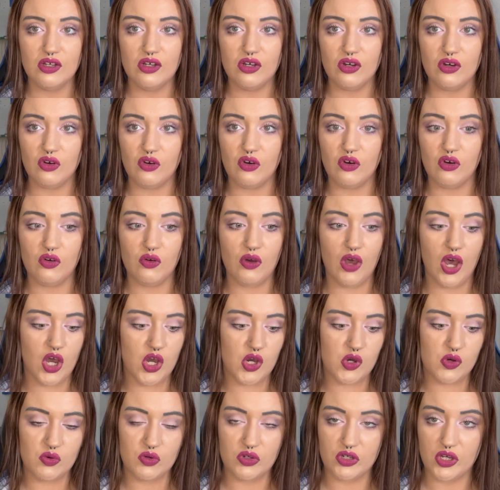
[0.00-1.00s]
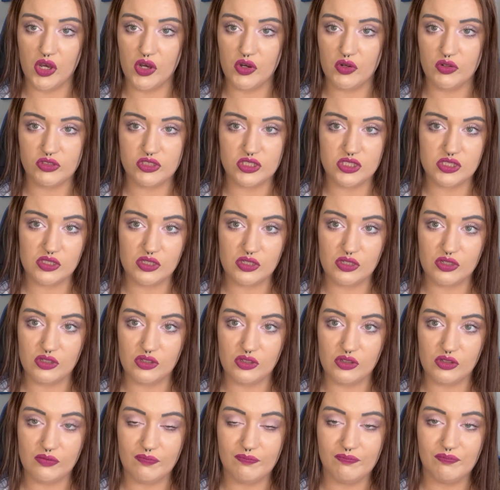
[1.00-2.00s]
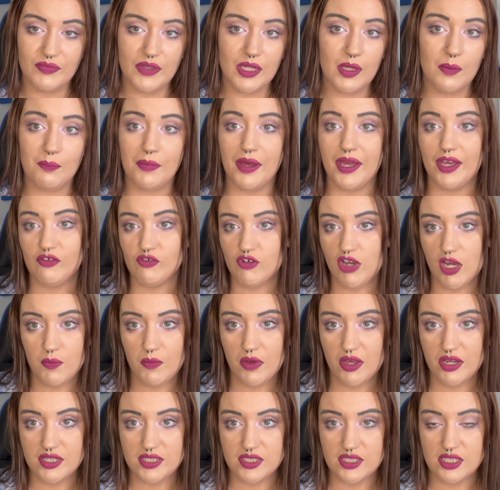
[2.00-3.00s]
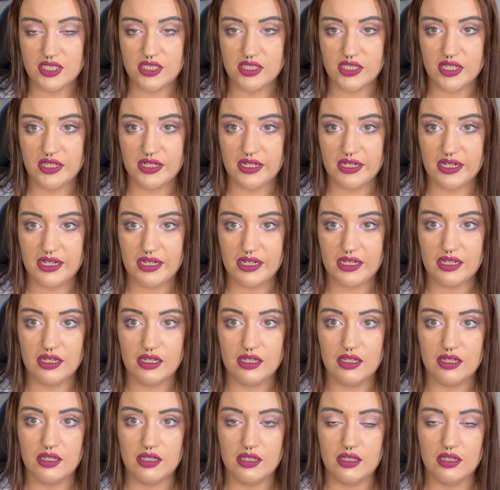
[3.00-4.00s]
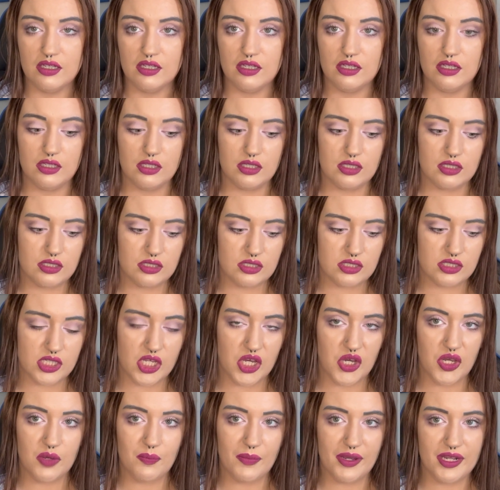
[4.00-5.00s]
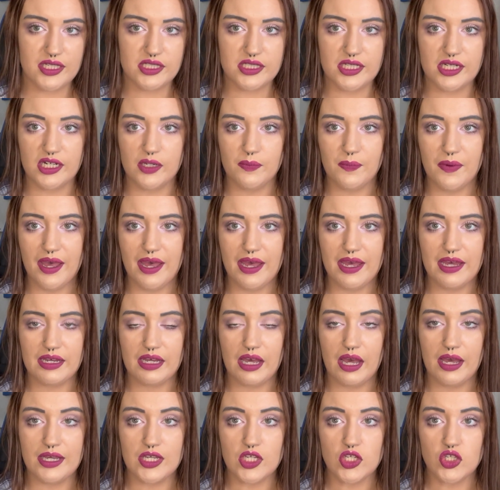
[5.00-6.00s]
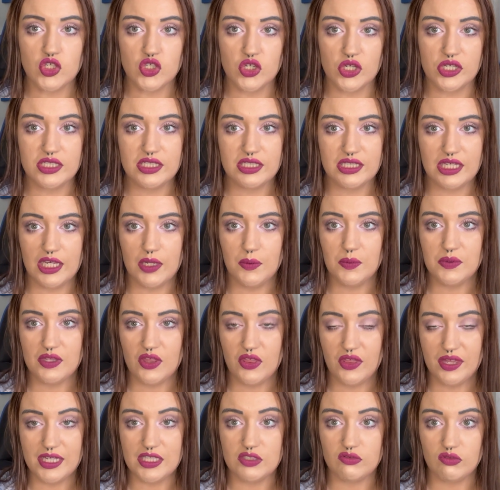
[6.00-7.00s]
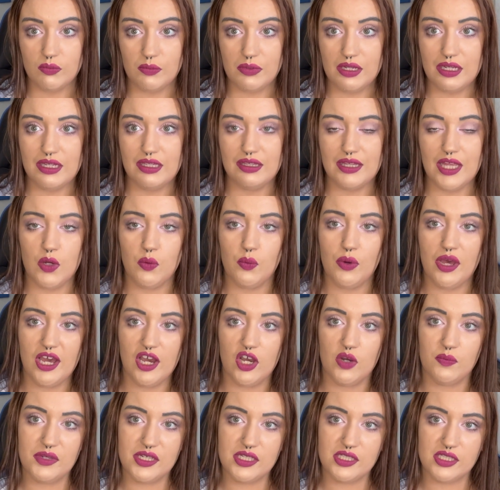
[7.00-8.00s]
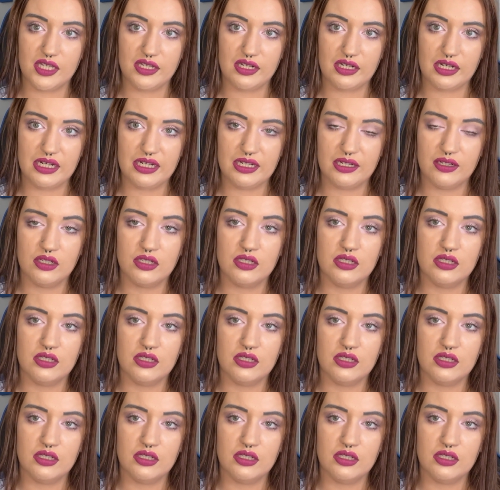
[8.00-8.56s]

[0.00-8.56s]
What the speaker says: or I will go to my grandma's to study. So in my study bag I just keep things with me that will help me study.